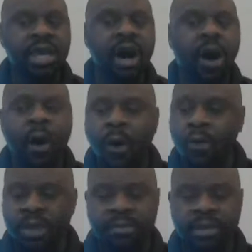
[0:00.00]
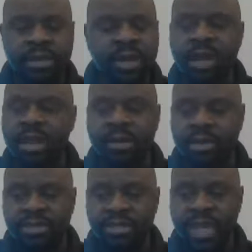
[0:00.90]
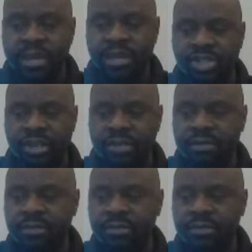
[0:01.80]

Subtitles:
All of them, none of them can stand other.